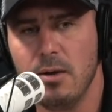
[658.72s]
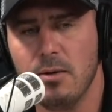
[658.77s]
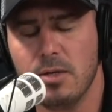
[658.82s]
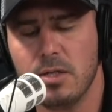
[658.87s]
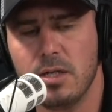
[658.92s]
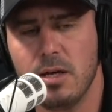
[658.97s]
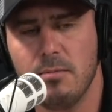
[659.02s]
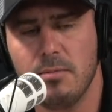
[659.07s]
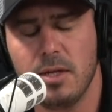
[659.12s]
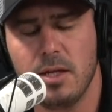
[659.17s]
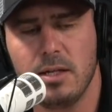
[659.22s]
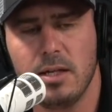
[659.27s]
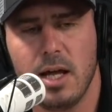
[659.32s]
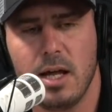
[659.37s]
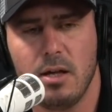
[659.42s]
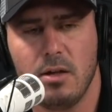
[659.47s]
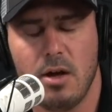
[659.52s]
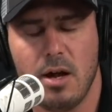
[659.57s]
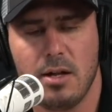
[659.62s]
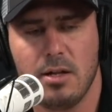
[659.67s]
It was something
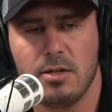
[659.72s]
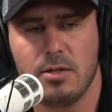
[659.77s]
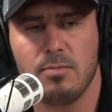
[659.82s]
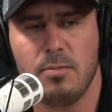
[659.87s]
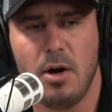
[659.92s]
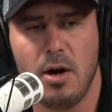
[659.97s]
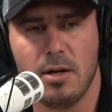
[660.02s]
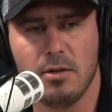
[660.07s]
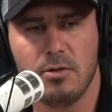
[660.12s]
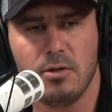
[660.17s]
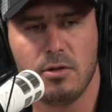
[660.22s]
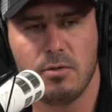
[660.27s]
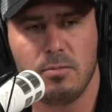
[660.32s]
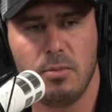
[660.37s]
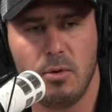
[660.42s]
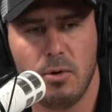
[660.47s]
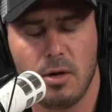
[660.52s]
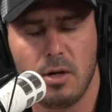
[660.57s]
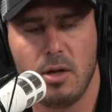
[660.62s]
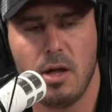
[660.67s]
that a lot of the sponsors
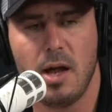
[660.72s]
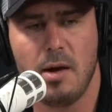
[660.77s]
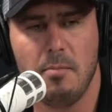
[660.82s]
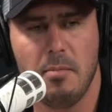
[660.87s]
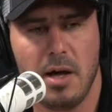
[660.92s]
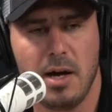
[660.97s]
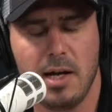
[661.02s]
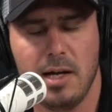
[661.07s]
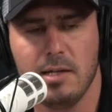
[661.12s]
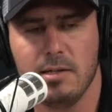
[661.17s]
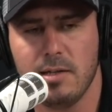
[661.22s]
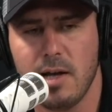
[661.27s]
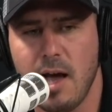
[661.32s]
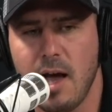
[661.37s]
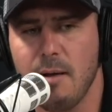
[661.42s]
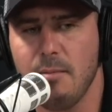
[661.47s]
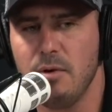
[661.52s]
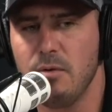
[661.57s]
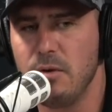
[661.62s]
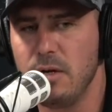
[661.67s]
poured a lot of money and
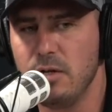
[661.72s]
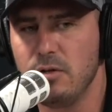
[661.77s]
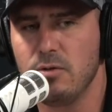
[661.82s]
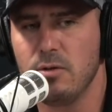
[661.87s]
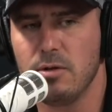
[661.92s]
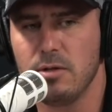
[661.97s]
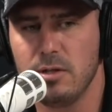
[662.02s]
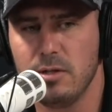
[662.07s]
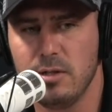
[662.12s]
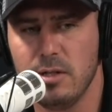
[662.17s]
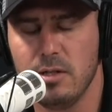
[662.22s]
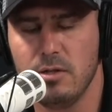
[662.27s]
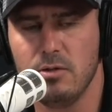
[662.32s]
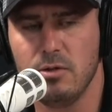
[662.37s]
time and resources